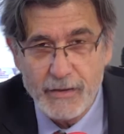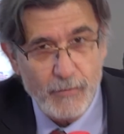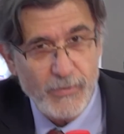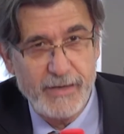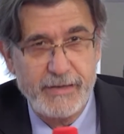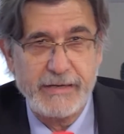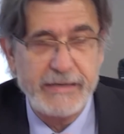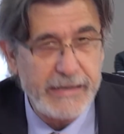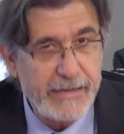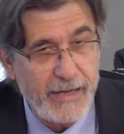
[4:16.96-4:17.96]
Well,
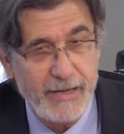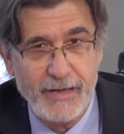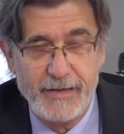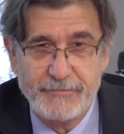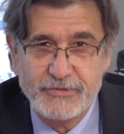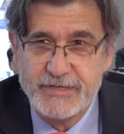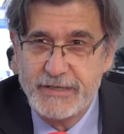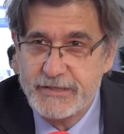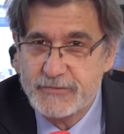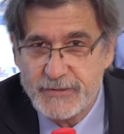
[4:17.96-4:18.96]
I have to say
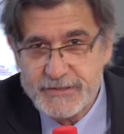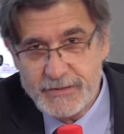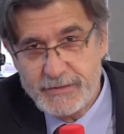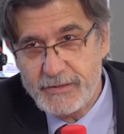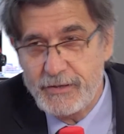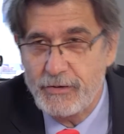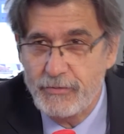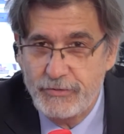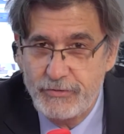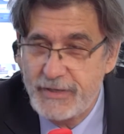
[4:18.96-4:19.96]
this wasn't,
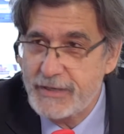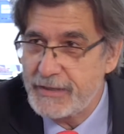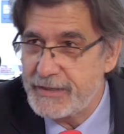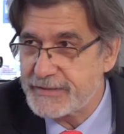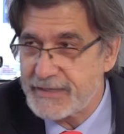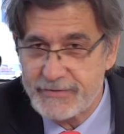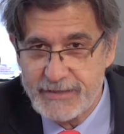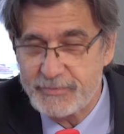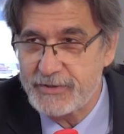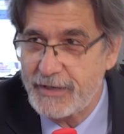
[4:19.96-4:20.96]
uniquely a Southampton